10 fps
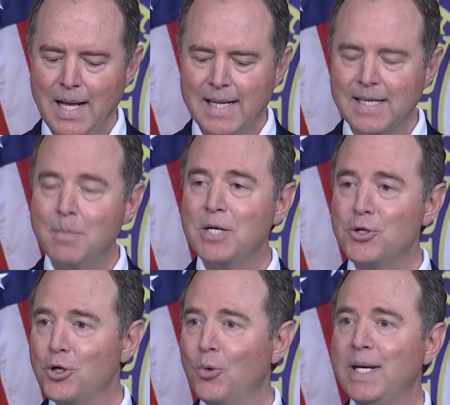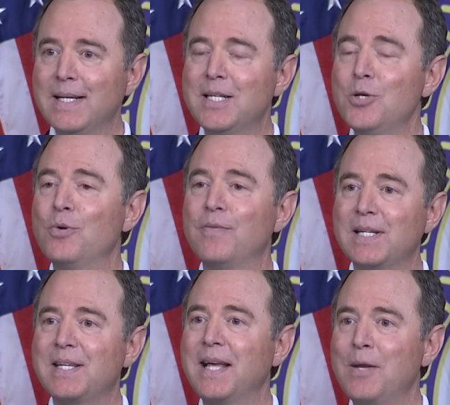as I mentioned, we continue to
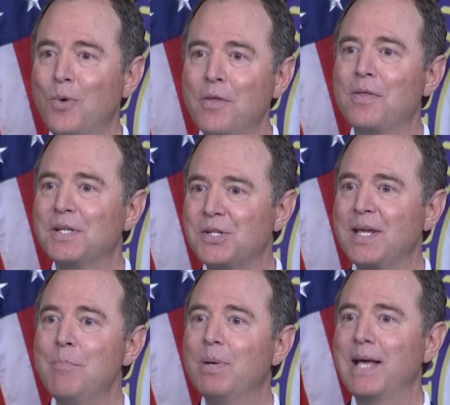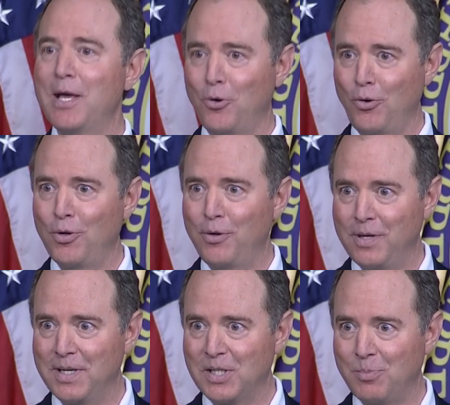investigate whether this scheme began earlier
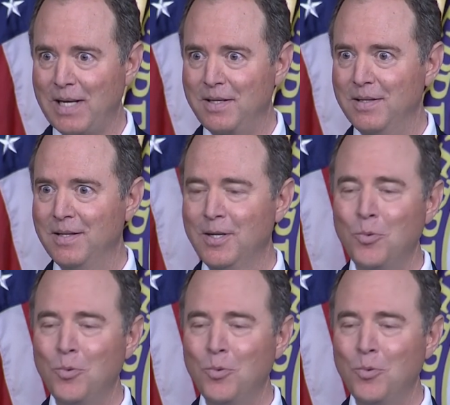than expected,